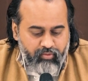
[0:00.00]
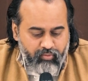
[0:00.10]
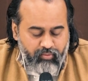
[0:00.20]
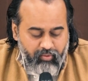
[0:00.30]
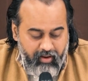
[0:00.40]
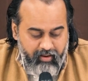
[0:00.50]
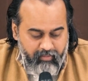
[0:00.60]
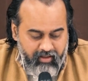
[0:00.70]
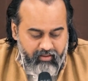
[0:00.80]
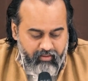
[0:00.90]
too are a
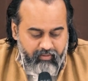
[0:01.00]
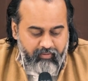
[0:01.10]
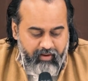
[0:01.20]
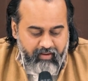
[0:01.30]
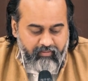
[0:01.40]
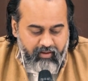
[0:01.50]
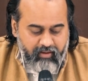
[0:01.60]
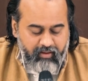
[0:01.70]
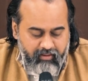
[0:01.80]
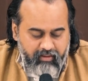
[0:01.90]
matter of life
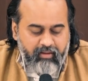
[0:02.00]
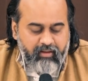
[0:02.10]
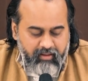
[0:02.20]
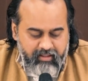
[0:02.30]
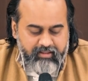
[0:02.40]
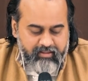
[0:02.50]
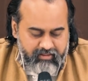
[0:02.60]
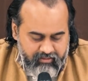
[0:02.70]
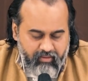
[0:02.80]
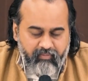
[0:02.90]
and death?
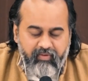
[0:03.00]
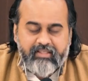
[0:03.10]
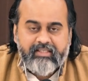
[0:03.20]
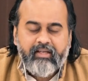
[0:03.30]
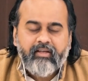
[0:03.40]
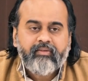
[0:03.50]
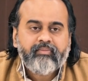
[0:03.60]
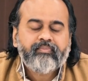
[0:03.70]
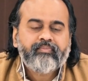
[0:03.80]
Yes, obviously.